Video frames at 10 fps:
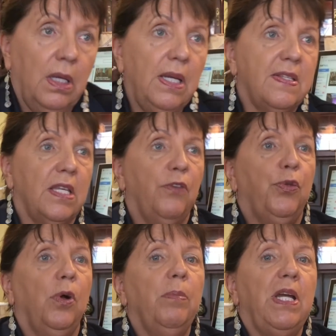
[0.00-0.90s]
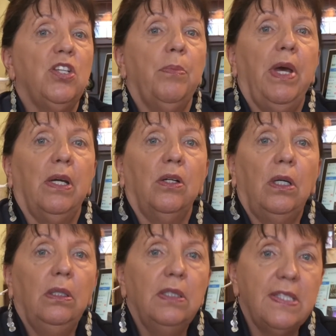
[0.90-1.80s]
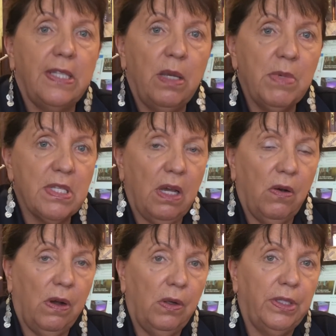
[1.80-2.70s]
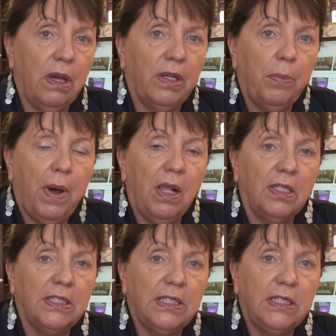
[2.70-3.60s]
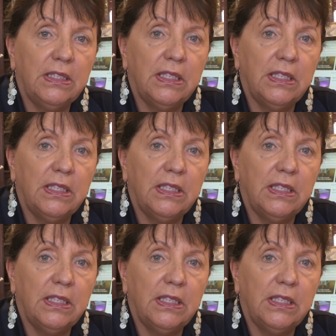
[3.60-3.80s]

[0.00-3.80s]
It's a full major medical, same as all the other policies.